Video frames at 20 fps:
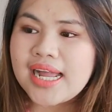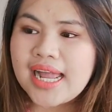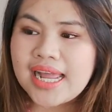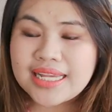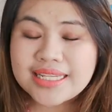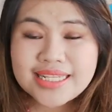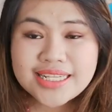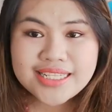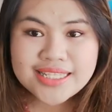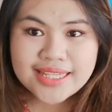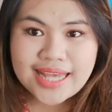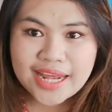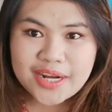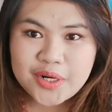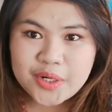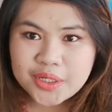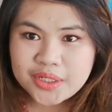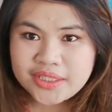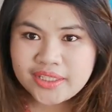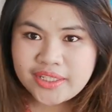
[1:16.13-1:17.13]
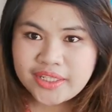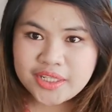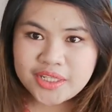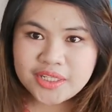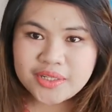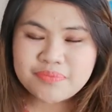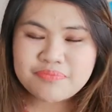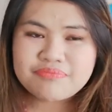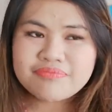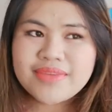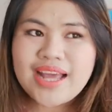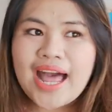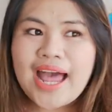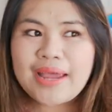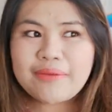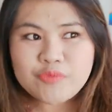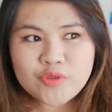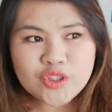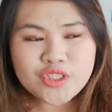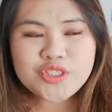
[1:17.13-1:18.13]
as I said earlier,
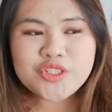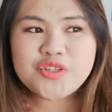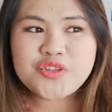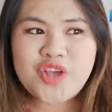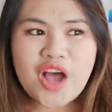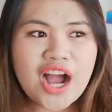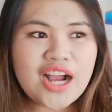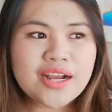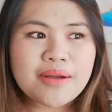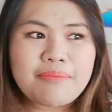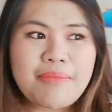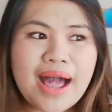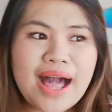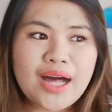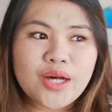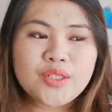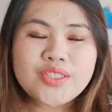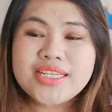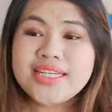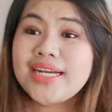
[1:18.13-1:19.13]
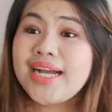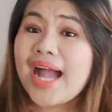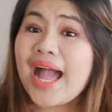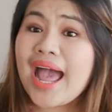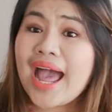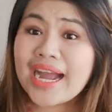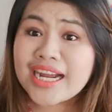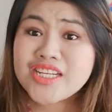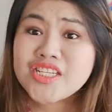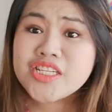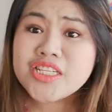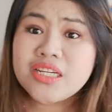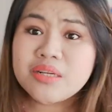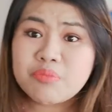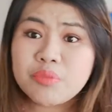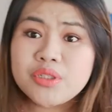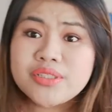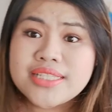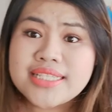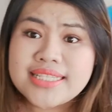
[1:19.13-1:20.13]
I'm going to talk about
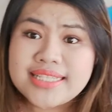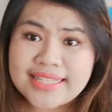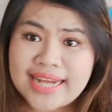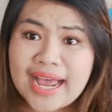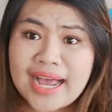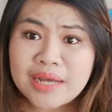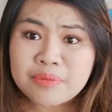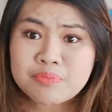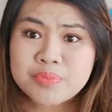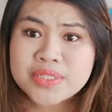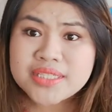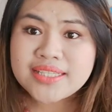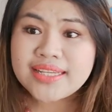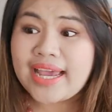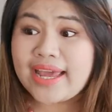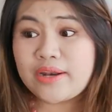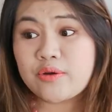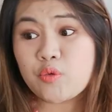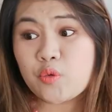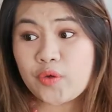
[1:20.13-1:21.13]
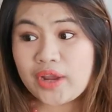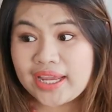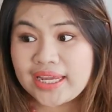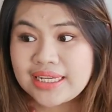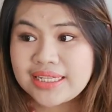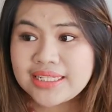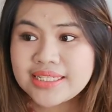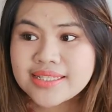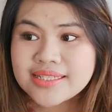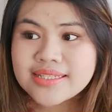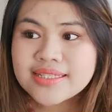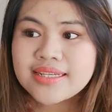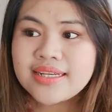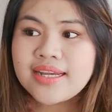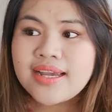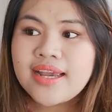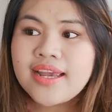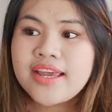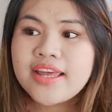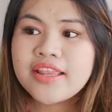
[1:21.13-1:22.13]
actionable steps and ways
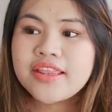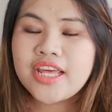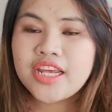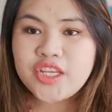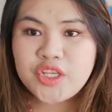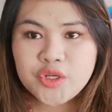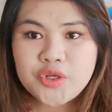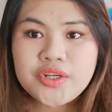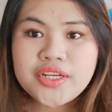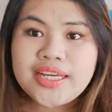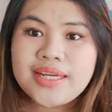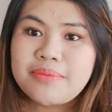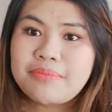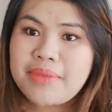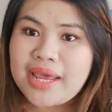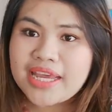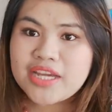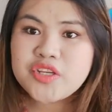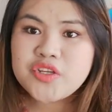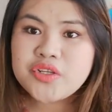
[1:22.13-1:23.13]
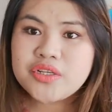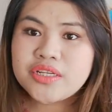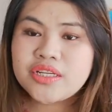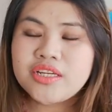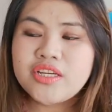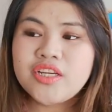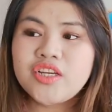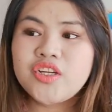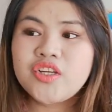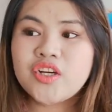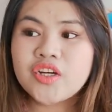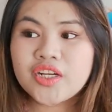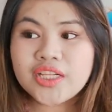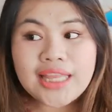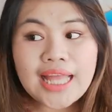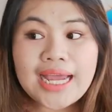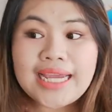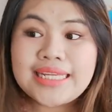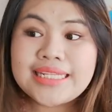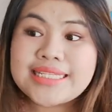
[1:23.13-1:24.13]
that you can make your
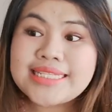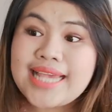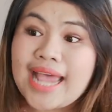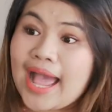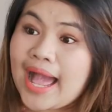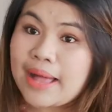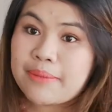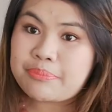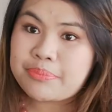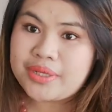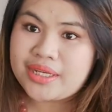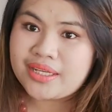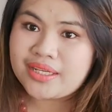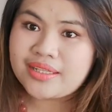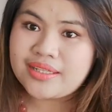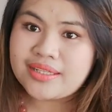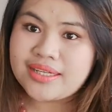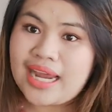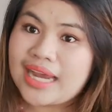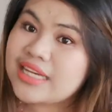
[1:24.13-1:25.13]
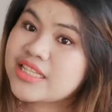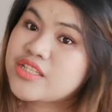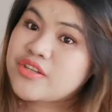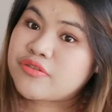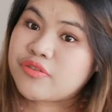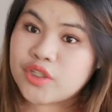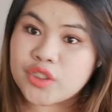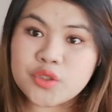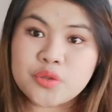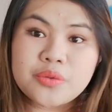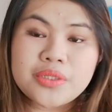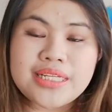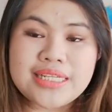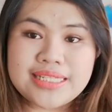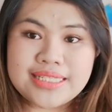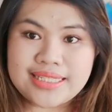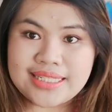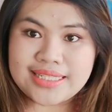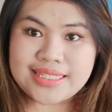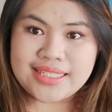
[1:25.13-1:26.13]
clients happy as a virtual
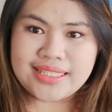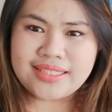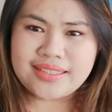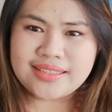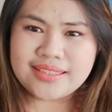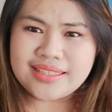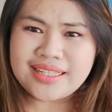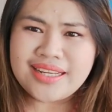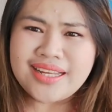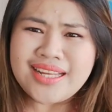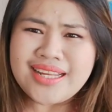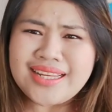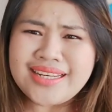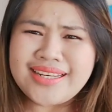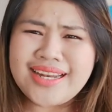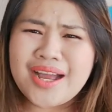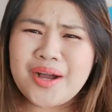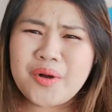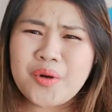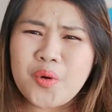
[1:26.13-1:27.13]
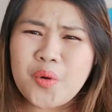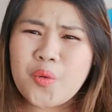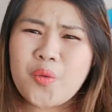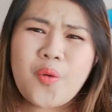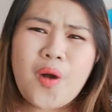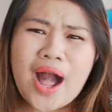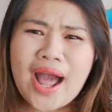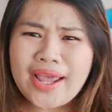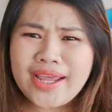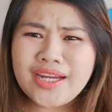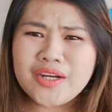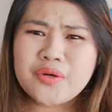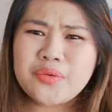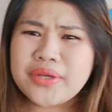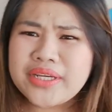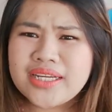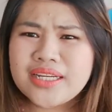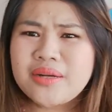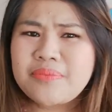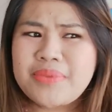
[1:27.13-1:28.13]
assistant. Now, why are
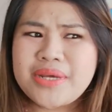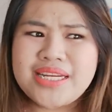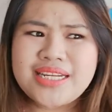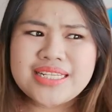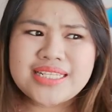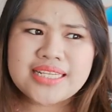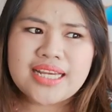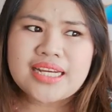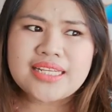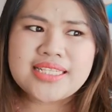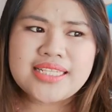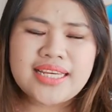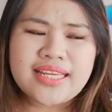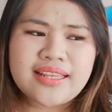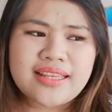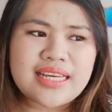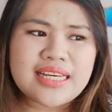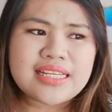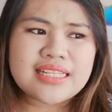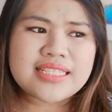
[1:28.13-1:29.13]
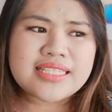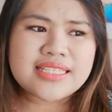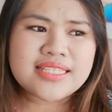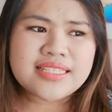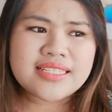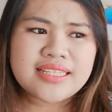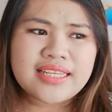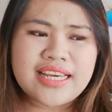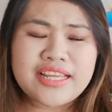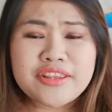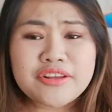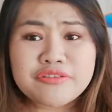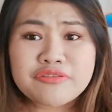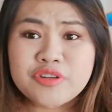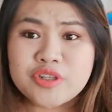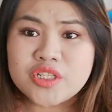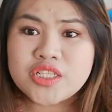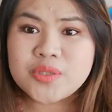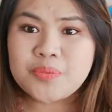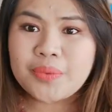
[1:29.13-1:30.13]
we going to be discussing this in the
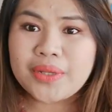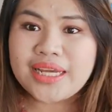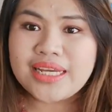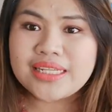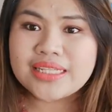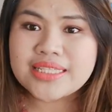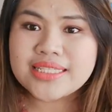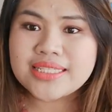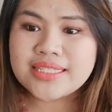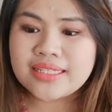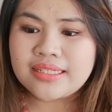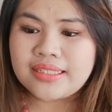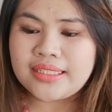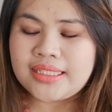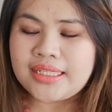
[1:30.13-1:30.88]
first place?